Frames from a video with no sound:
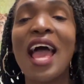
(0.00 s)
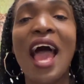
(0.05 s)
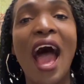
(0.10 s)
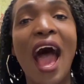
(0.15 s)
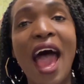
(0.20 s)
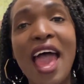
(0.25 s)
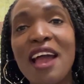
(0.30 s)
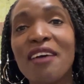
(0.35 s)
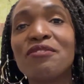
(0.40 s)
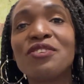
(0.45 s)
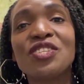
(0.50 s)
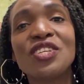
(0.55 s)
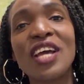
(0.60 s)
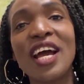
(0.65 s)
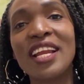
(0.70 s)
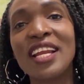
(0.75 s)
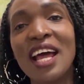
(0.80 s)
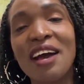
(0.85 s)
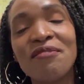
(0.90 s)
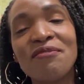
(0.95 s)
I have
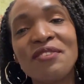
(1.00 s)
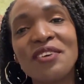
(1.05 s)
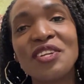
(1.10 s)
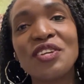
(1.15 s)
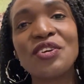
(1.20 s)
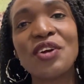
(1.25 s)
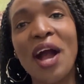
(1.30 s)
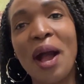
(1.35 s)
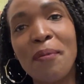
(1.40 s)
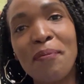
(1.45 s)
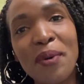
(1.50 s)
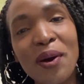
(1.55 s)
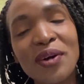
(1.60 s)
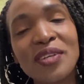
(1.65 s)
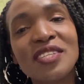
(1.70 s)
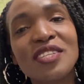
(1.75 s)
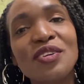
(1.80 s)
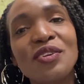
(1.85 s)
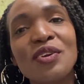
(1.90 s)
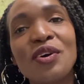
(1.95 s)
shared a video
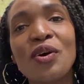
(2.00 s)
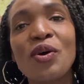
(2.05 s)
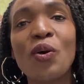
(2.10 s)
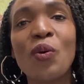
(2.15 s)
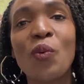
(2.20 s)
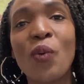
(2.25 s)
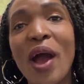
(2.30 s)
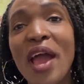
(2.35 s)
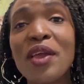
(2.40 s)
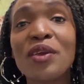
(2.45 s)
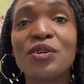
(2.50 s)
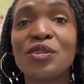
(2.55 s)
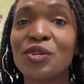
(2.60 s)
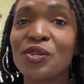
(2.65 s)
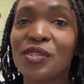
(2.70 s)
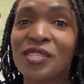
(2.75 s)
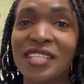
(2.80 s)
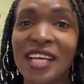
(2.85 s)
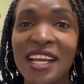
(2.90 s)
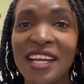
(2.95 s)
about why you should
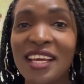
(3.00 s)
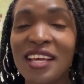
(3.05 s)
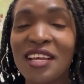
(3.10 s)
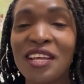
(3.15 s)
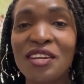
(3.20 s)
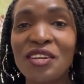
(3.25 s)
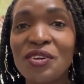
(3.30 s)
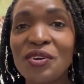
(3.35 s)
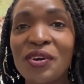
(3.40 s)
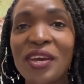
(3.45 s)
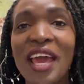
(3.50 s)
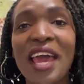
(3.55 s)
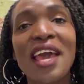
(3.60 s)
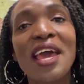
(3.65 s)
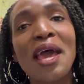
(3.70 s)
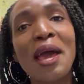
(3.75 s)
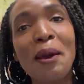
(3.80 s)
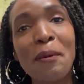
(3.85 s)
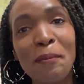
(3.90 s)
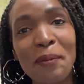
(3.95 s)
study in UK.
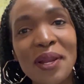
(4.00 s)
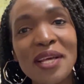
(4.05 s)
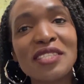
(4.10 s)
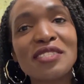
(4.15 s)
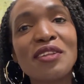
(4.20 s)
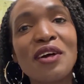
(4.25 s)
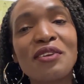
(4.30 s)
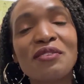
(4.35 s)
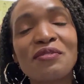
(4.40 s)
Please don't